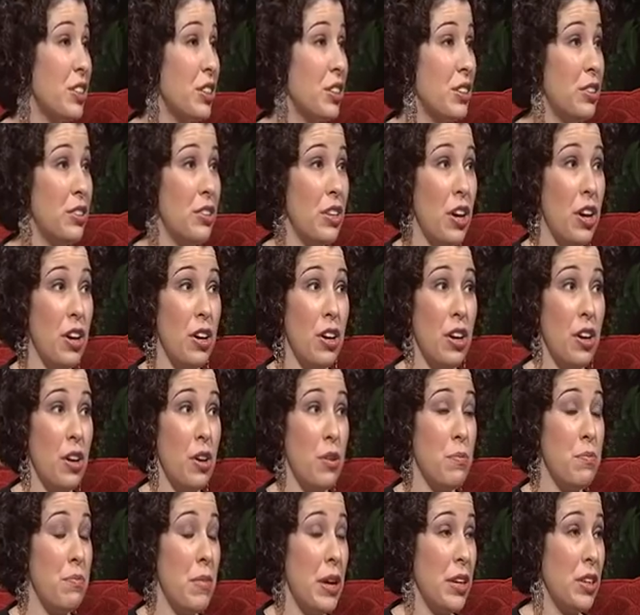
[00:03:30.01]
can
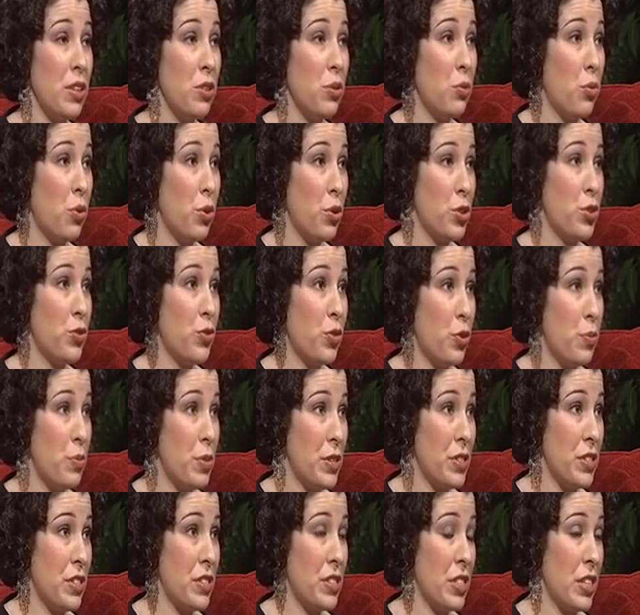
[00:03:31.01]
make it worse for a
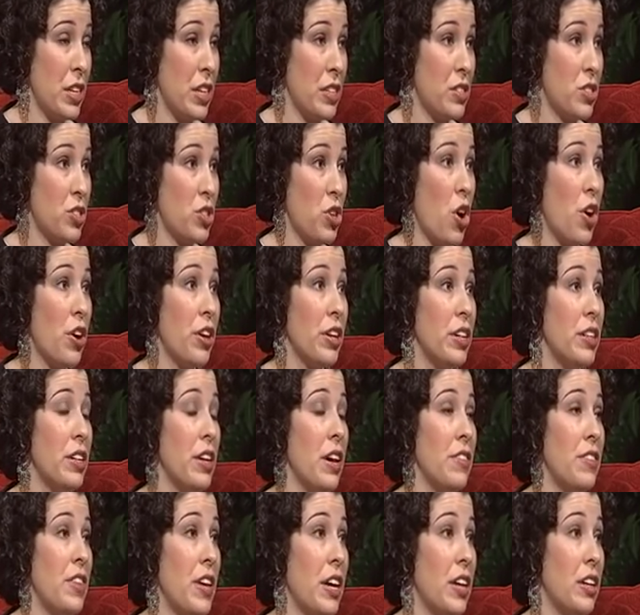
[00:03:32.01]
business to get started
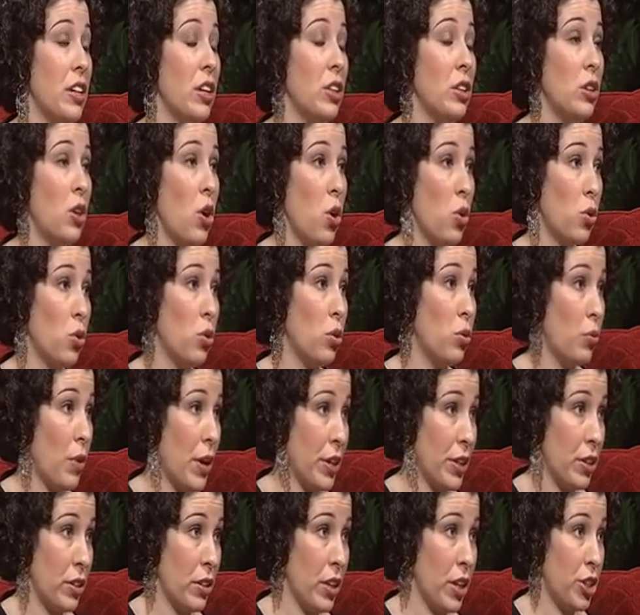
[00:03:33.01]
than local
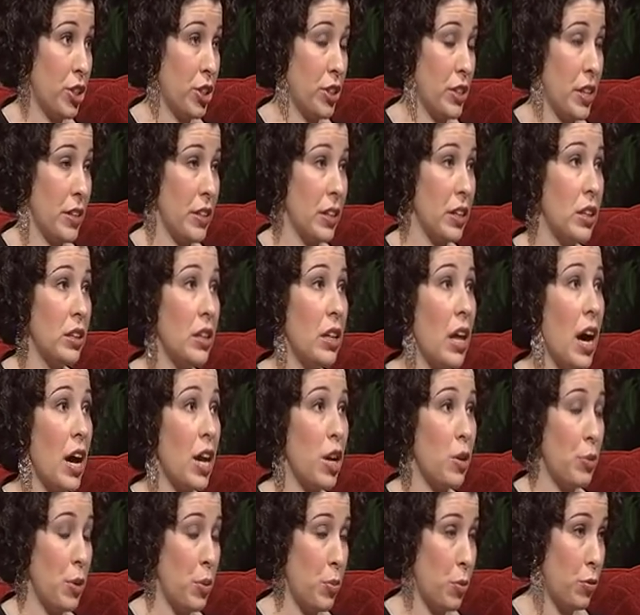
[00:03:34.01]
regulations. I think a lot
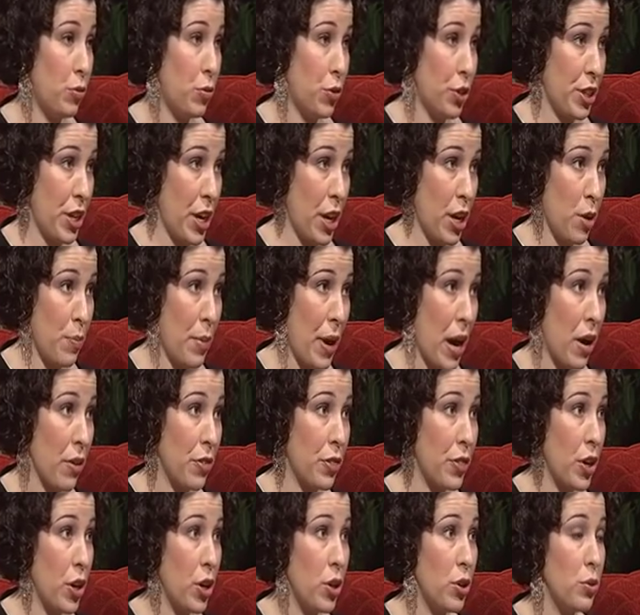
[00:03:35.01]
of people forget
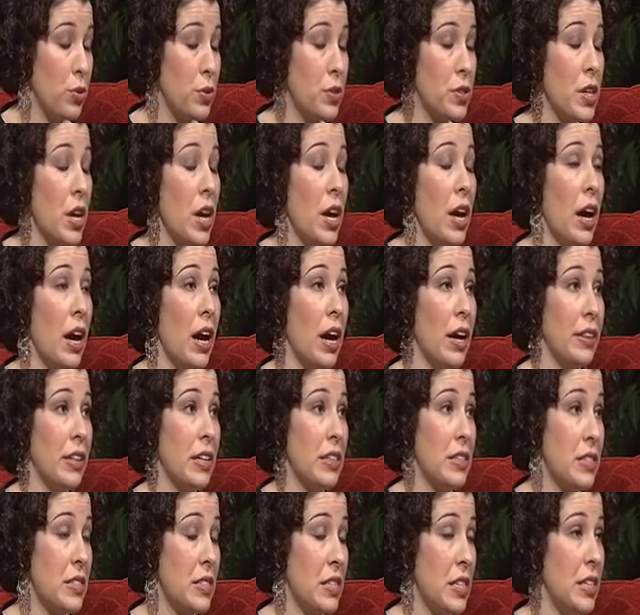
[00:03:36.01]
about those. Right.
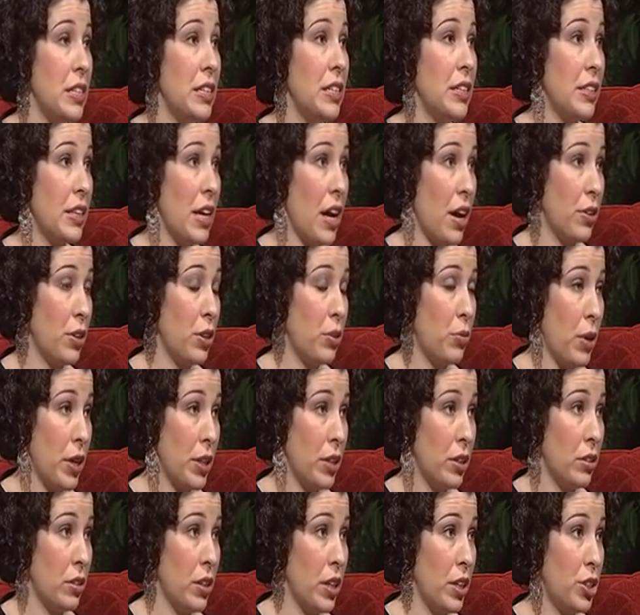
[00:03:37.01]
That city and county
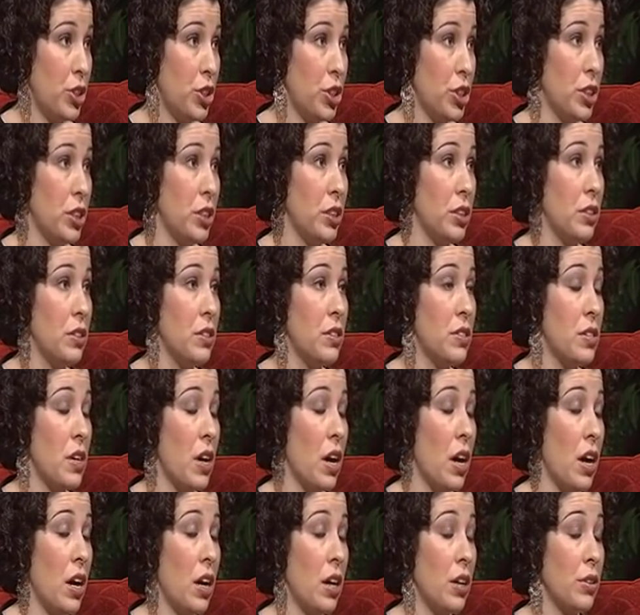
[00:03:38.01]
regulations
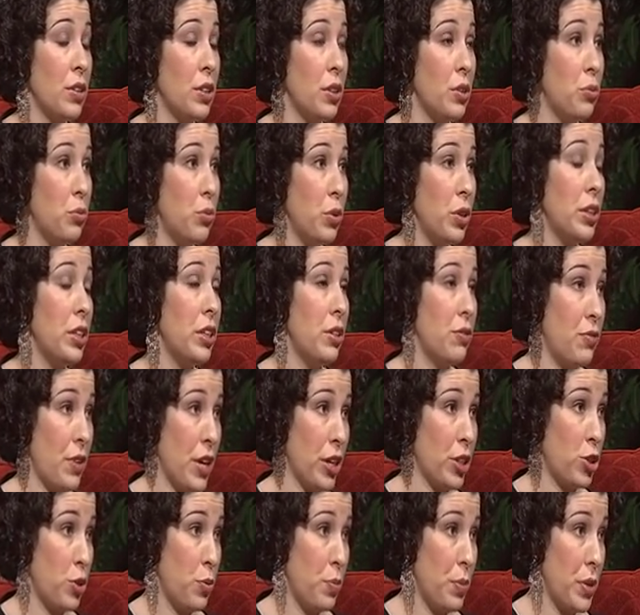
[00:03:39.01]
can really
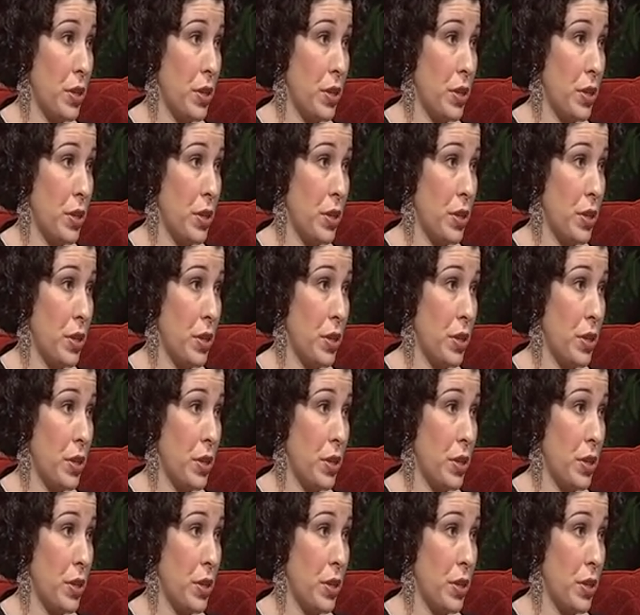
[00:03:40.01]
affect your